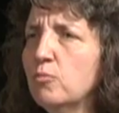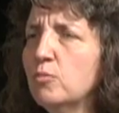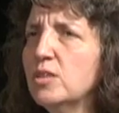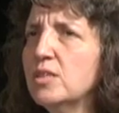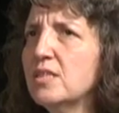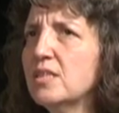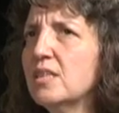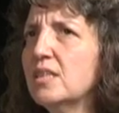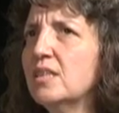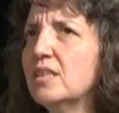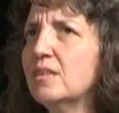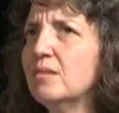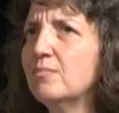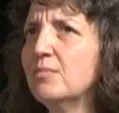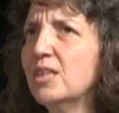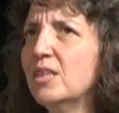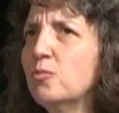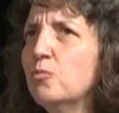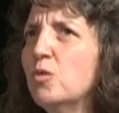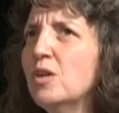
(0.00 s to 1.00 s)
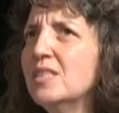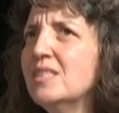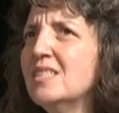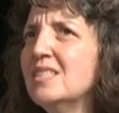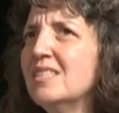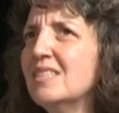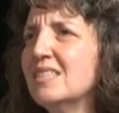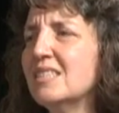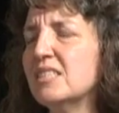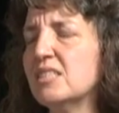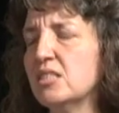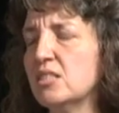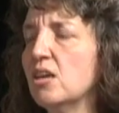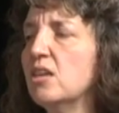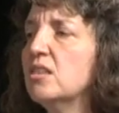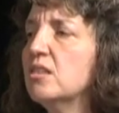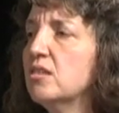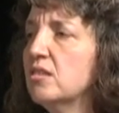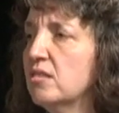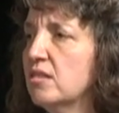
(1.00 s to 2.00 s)
wasn't a
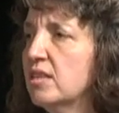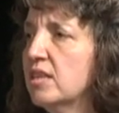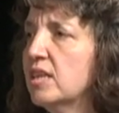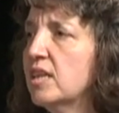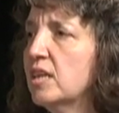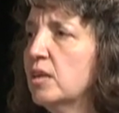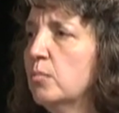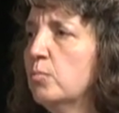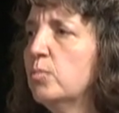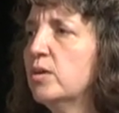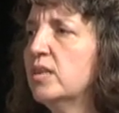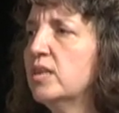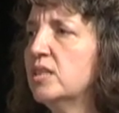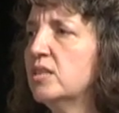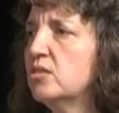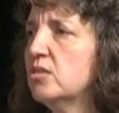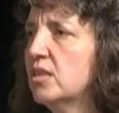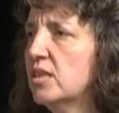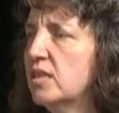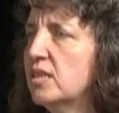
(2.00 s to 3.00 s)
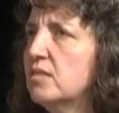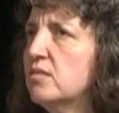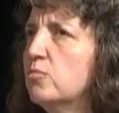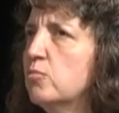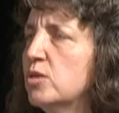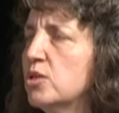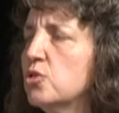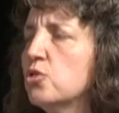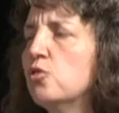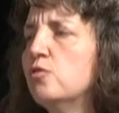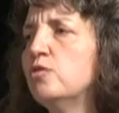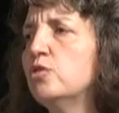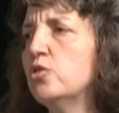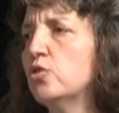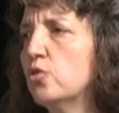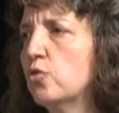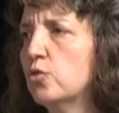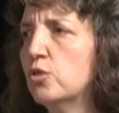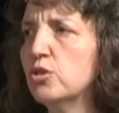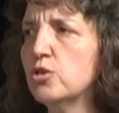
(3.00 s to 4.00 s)
sudden thing, but it was over the
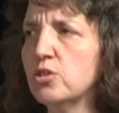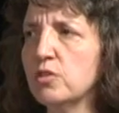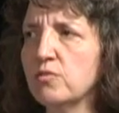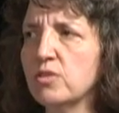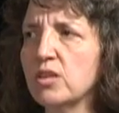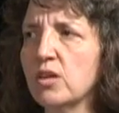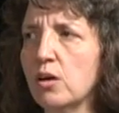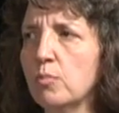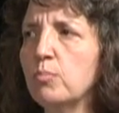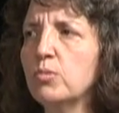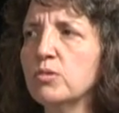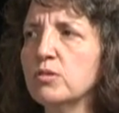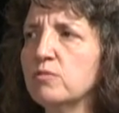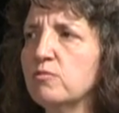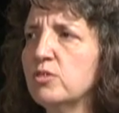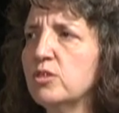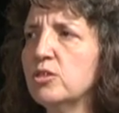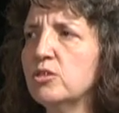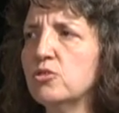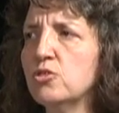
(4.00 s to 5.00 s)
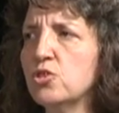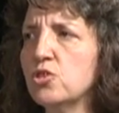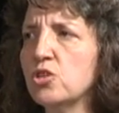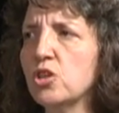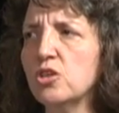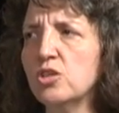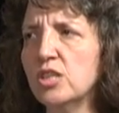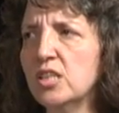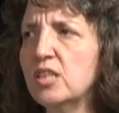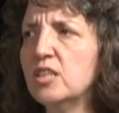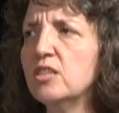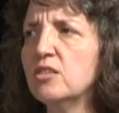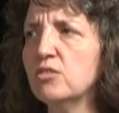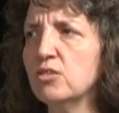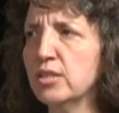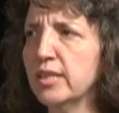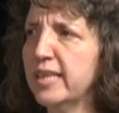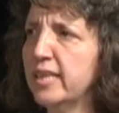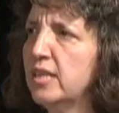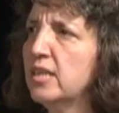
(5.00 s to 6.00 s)
course of a couple of years, starting in the
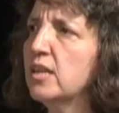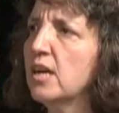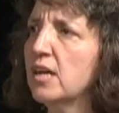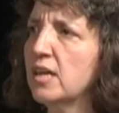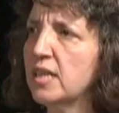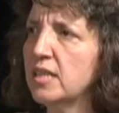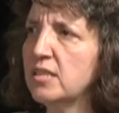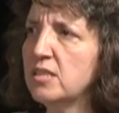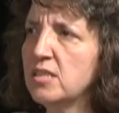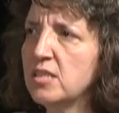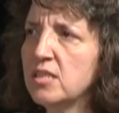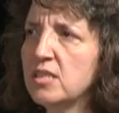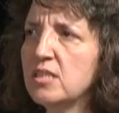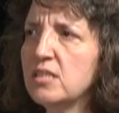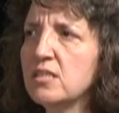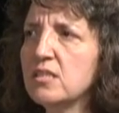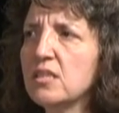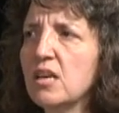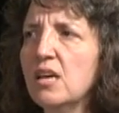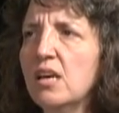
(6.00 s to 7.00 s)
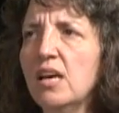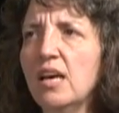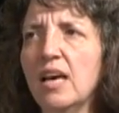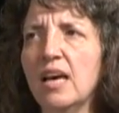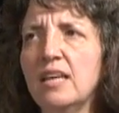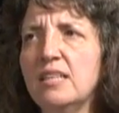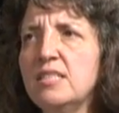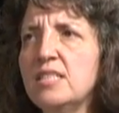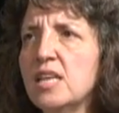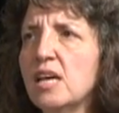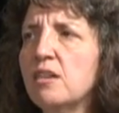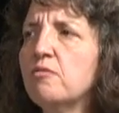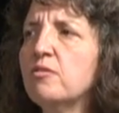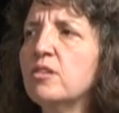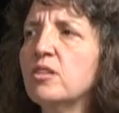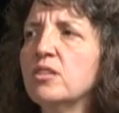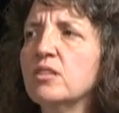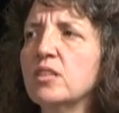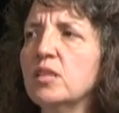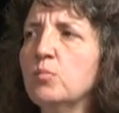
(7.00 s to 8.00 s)
late 90s, and
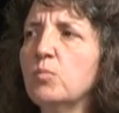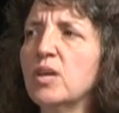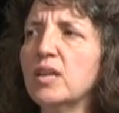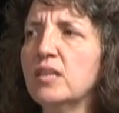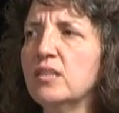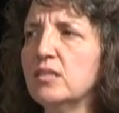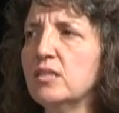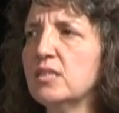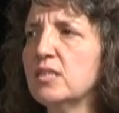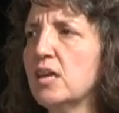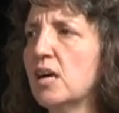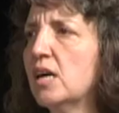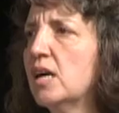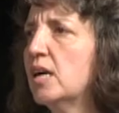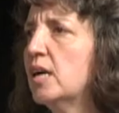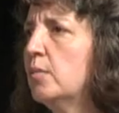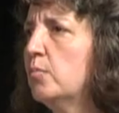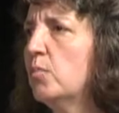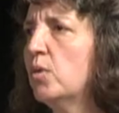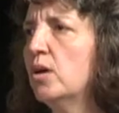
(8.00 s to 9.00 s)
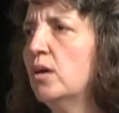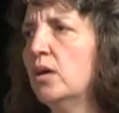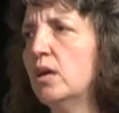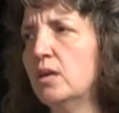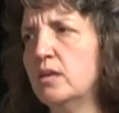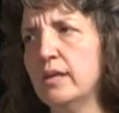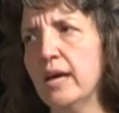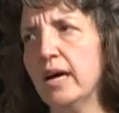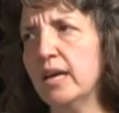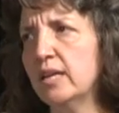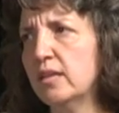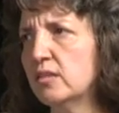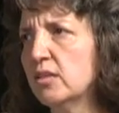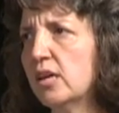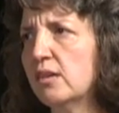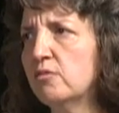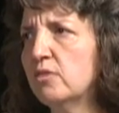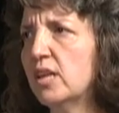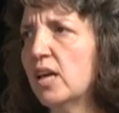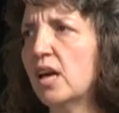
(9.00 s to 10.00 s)
definitely by the time
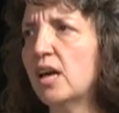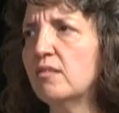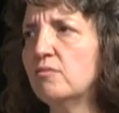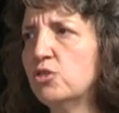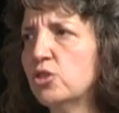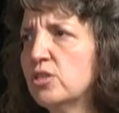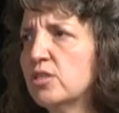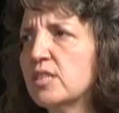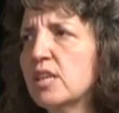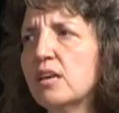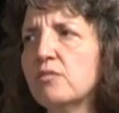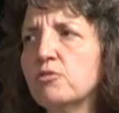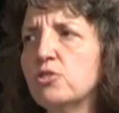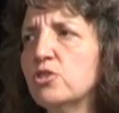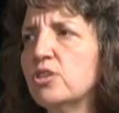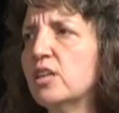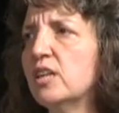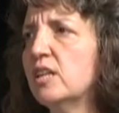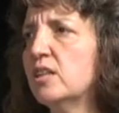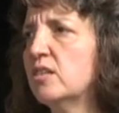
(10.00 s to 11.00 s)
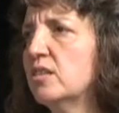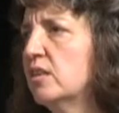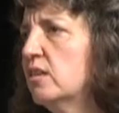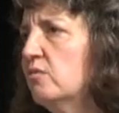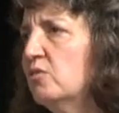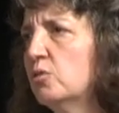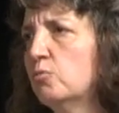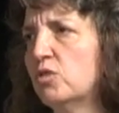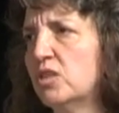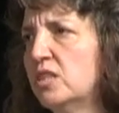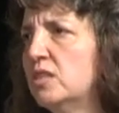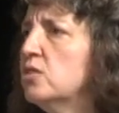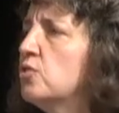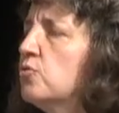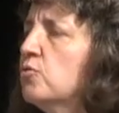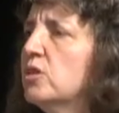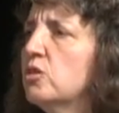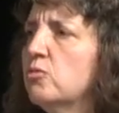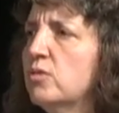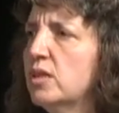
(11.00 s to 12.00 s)
9/11, just after 9/11, when
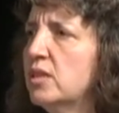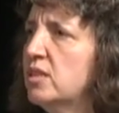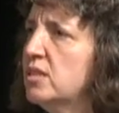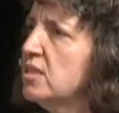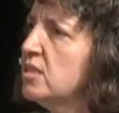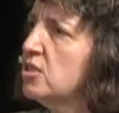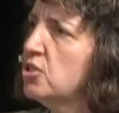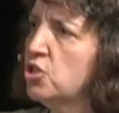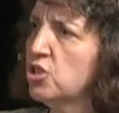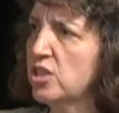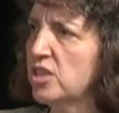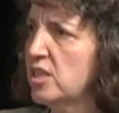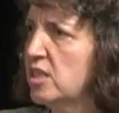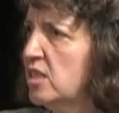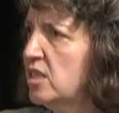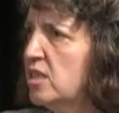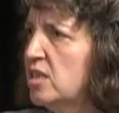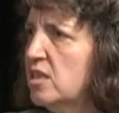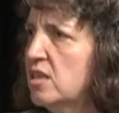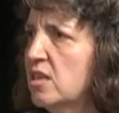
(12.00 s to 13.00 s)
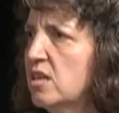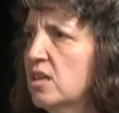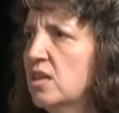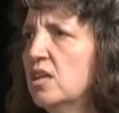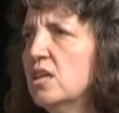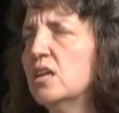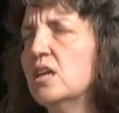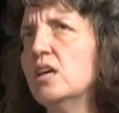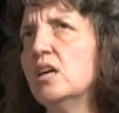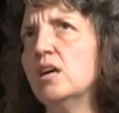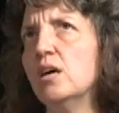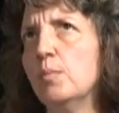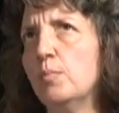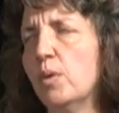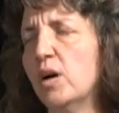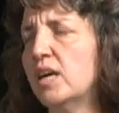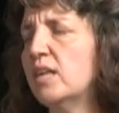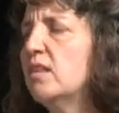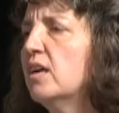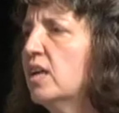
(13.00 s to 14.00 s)
Israel went into Jenin,
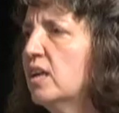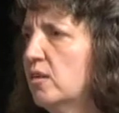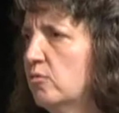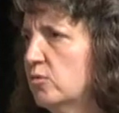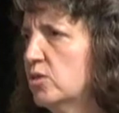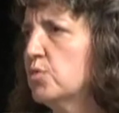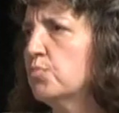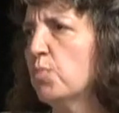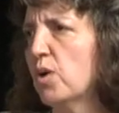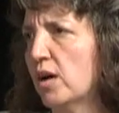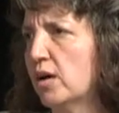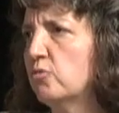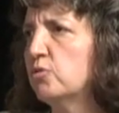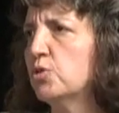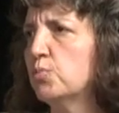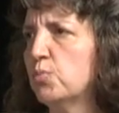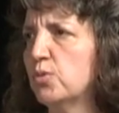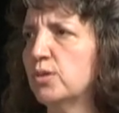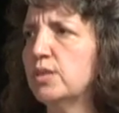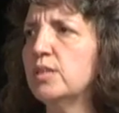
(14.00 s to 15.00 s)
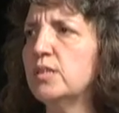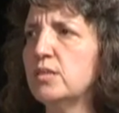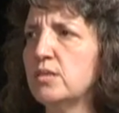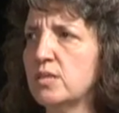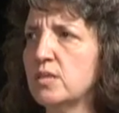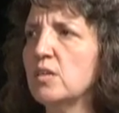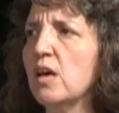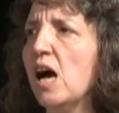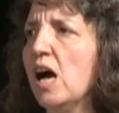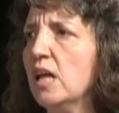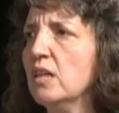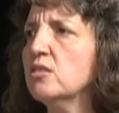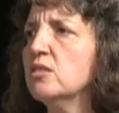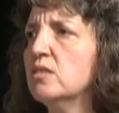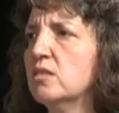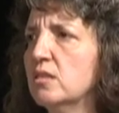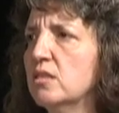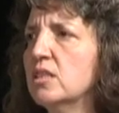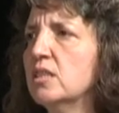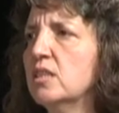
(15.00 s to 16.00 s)
by then I was pretty
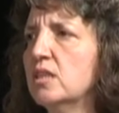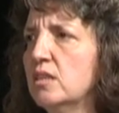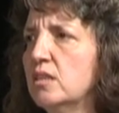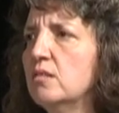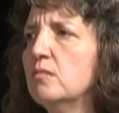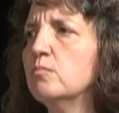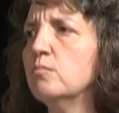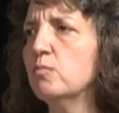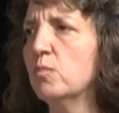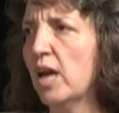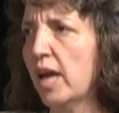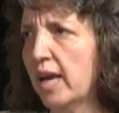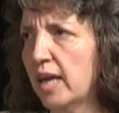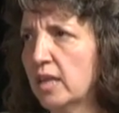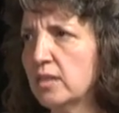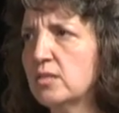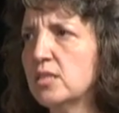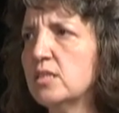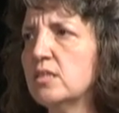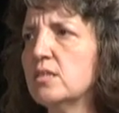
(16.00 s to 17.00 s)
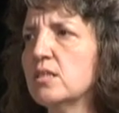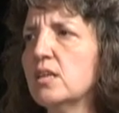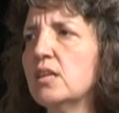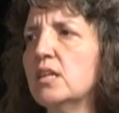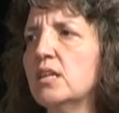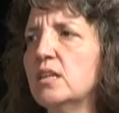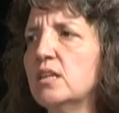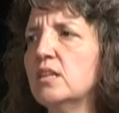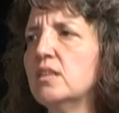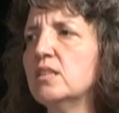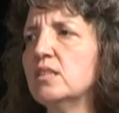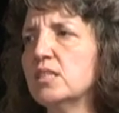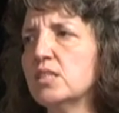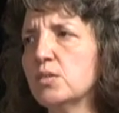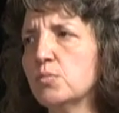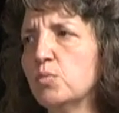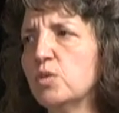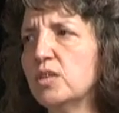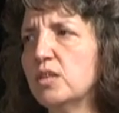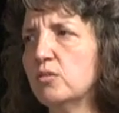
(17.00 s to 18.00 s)
solidly
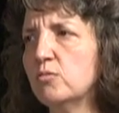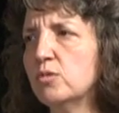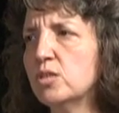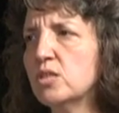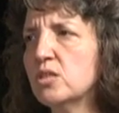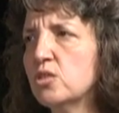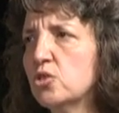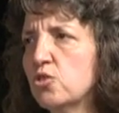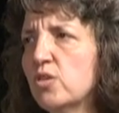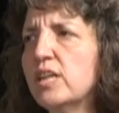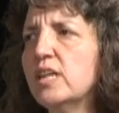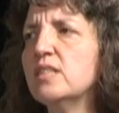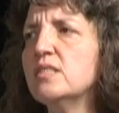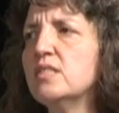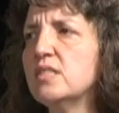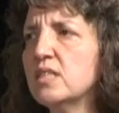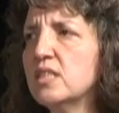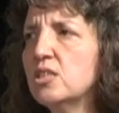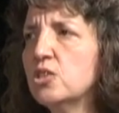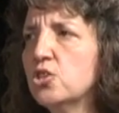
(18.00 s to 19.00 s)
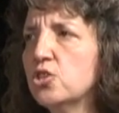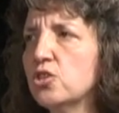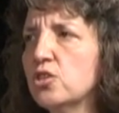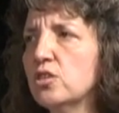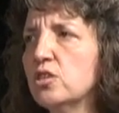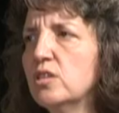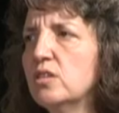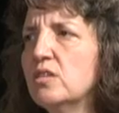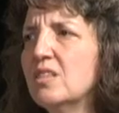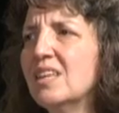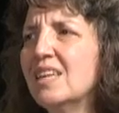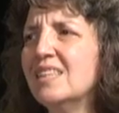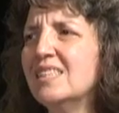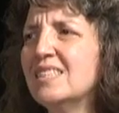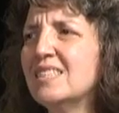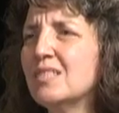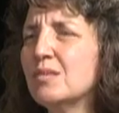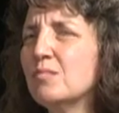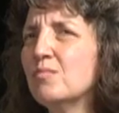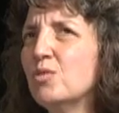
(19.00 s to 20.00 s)
anti-Zionist, but it was a transition.
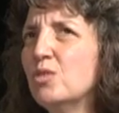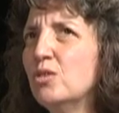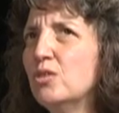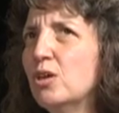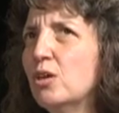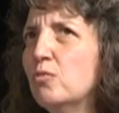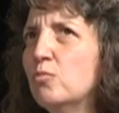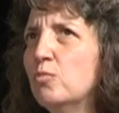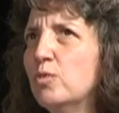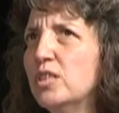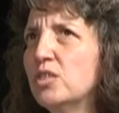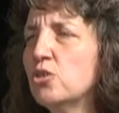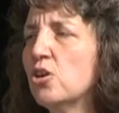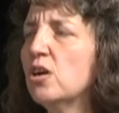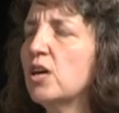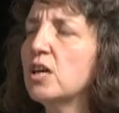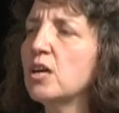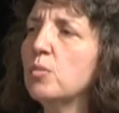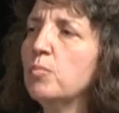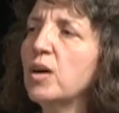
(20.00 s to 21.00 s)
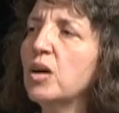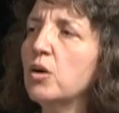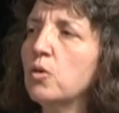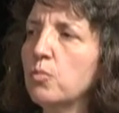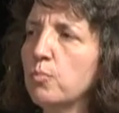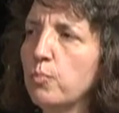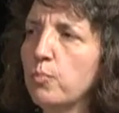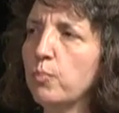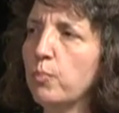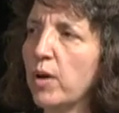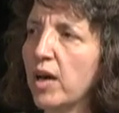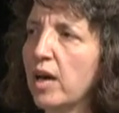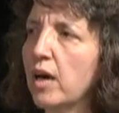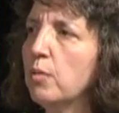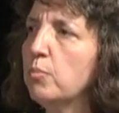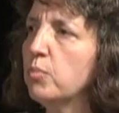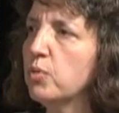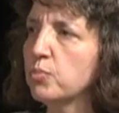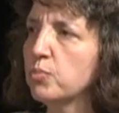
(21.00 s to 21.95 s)
We talk about PEP,